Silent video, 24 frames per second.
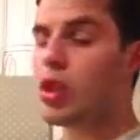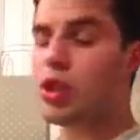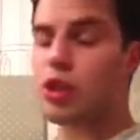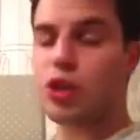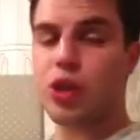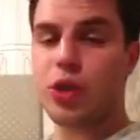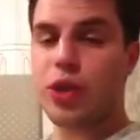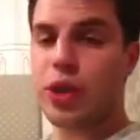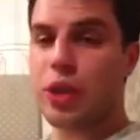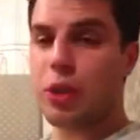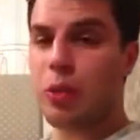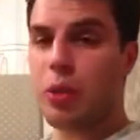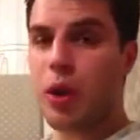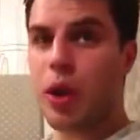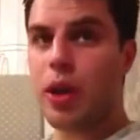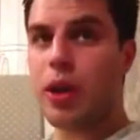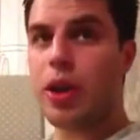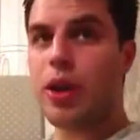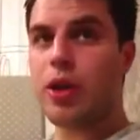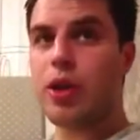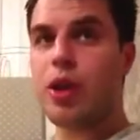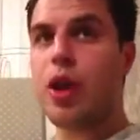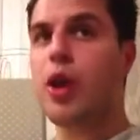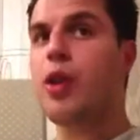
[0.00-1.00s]
Deontay
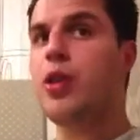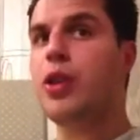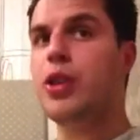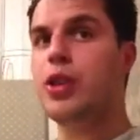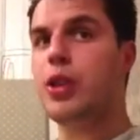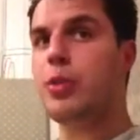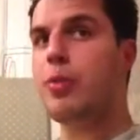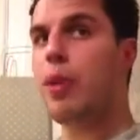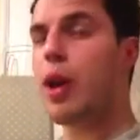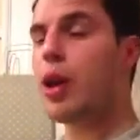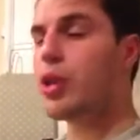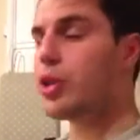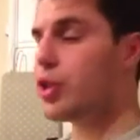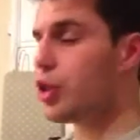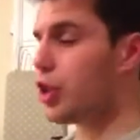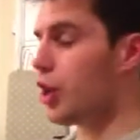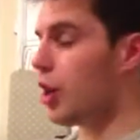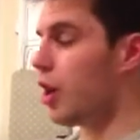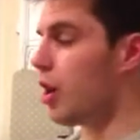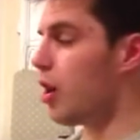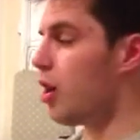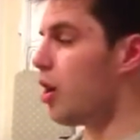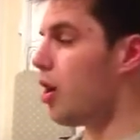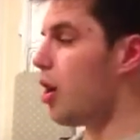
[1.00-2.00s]
Wilder, known as a
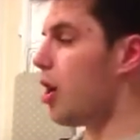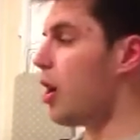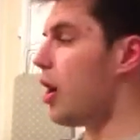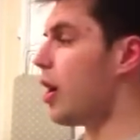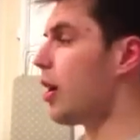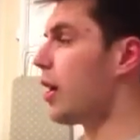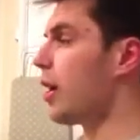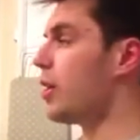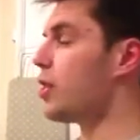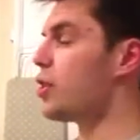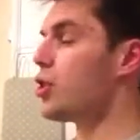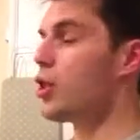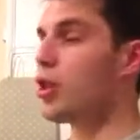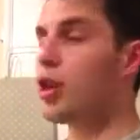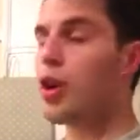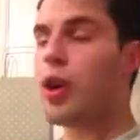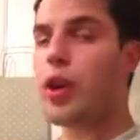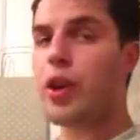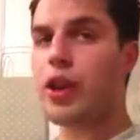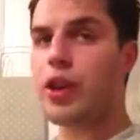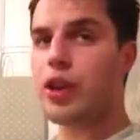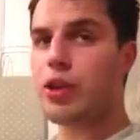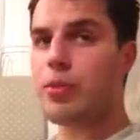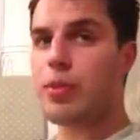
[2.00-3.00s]
puncher, against a
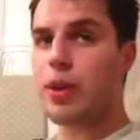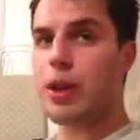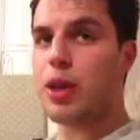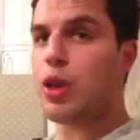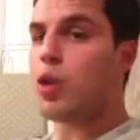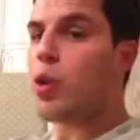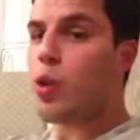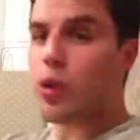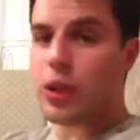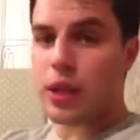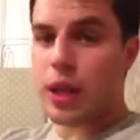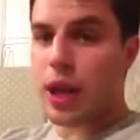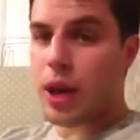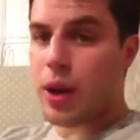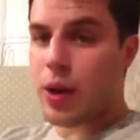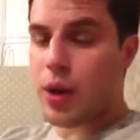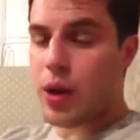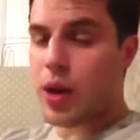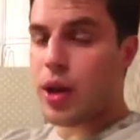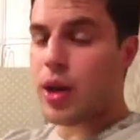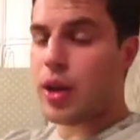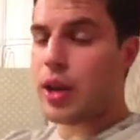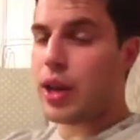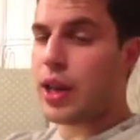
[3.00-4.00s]
guy who's been knocked out
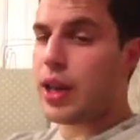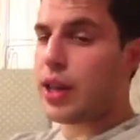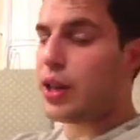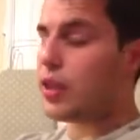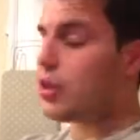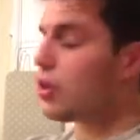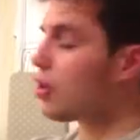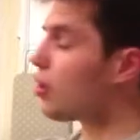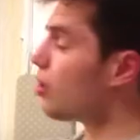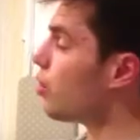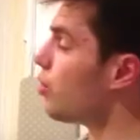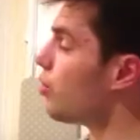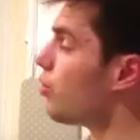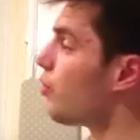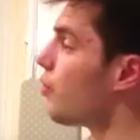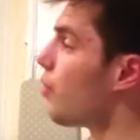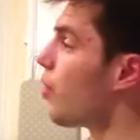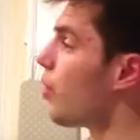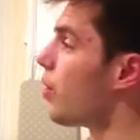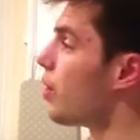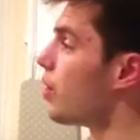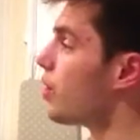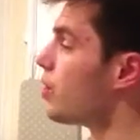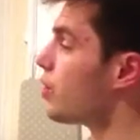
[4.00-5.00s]
early in two
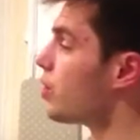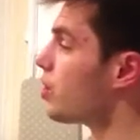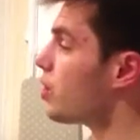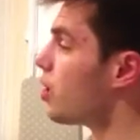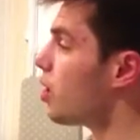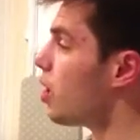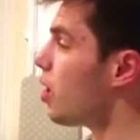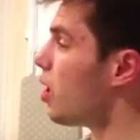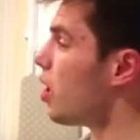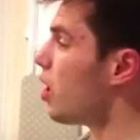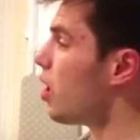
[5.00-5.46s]
fights.